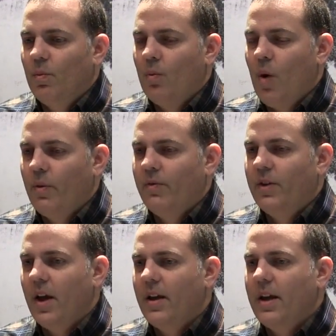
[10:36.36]
What we've
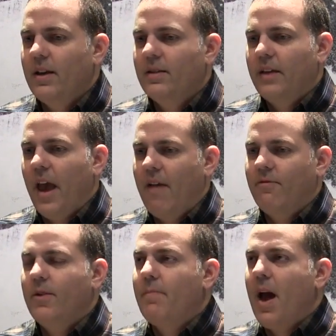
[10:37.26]
done is
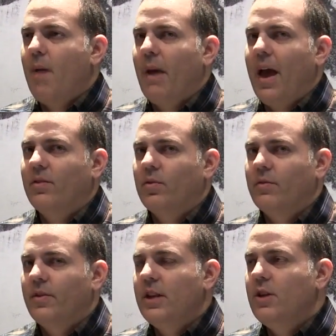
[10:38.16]
every map has
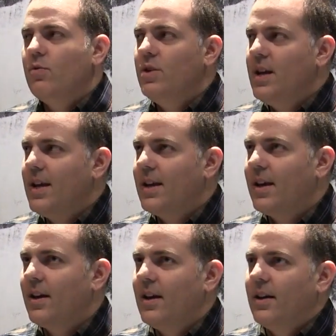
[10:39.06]
sort of a
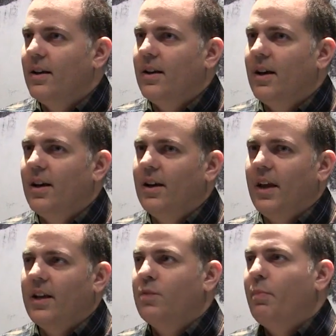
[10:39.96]
unique
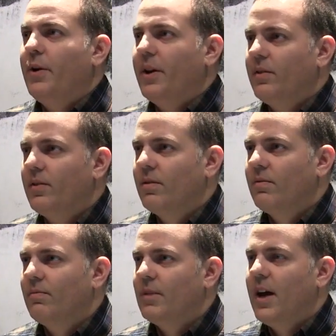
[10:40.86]
experience.
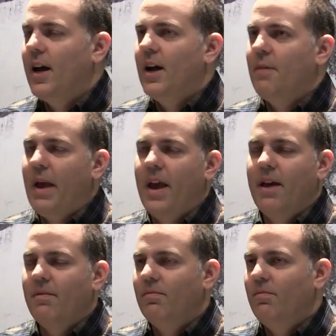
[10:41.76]

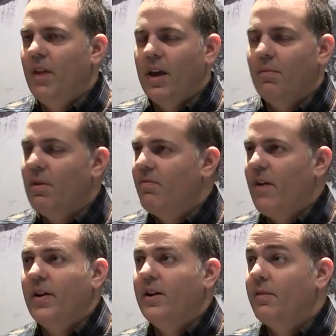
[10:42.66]
And they can be
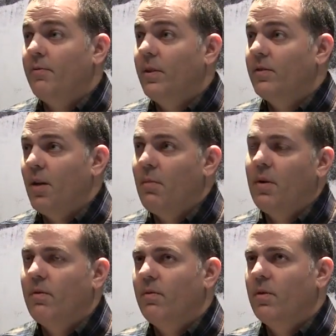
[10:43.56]
very different. Some
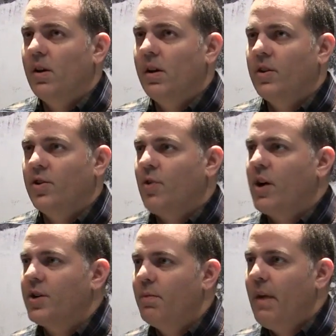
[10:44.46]
are
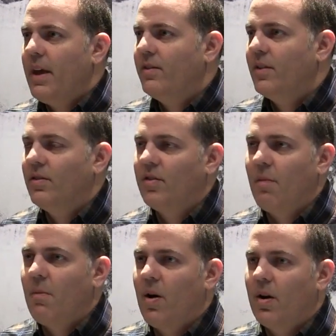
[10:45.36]
destruction based, and
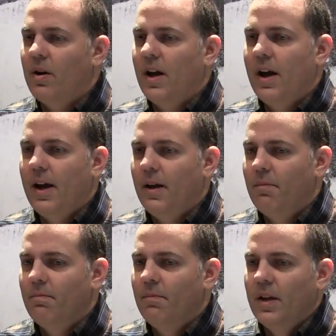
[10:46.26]
some
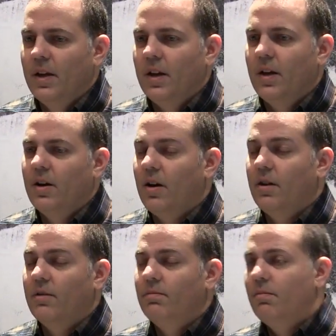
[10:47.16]
are
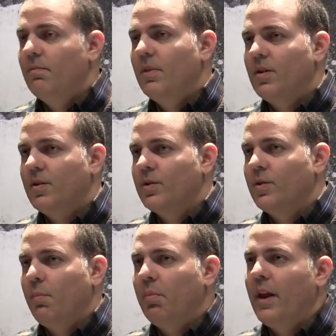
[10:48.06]

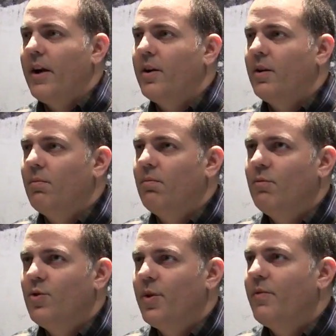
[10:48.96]
sort of player
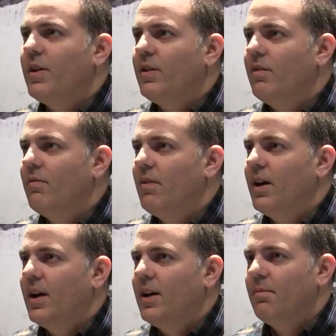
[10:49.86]
driven
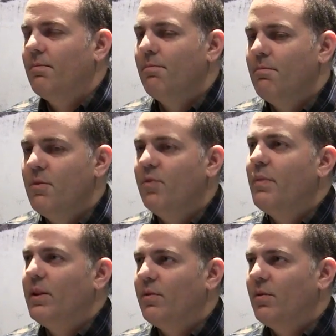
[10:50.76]
movement